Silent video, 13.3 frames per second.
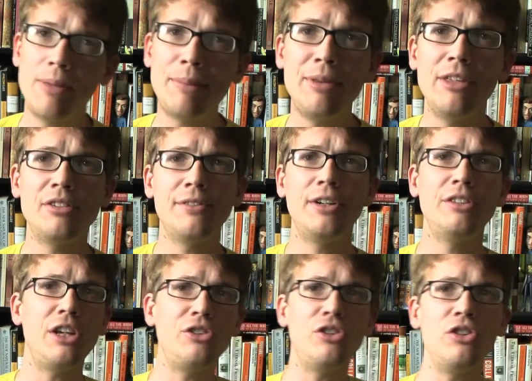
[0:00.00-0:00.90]
maybe the
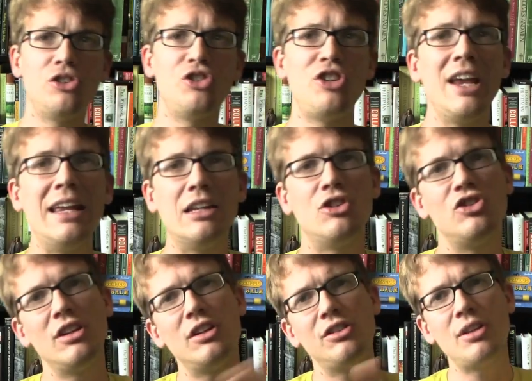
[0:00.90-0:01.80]
civilizations change
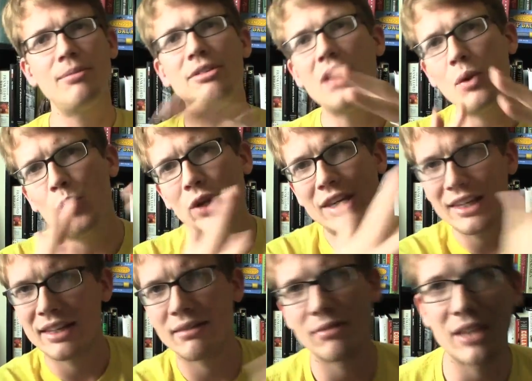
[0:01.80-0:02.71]
into something that we
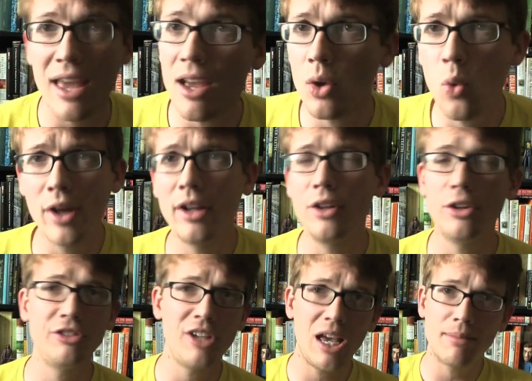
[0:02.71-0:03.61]
can't quite
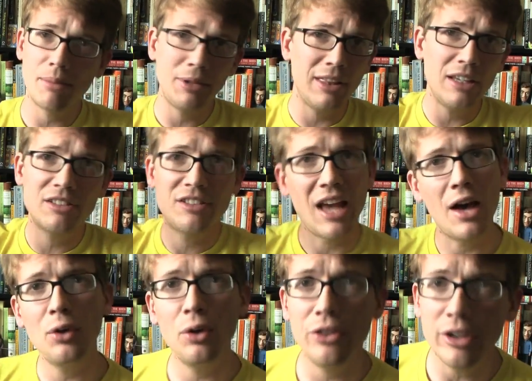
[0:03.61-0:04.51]
understand. Maybe they
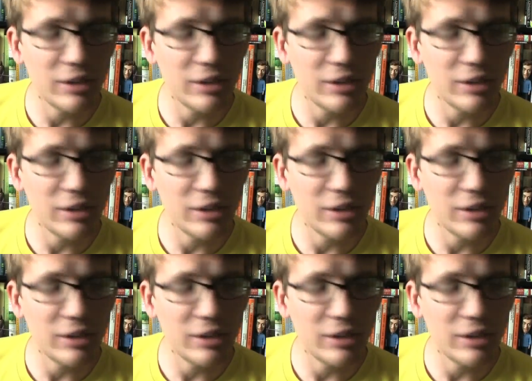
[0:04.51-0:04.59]
download their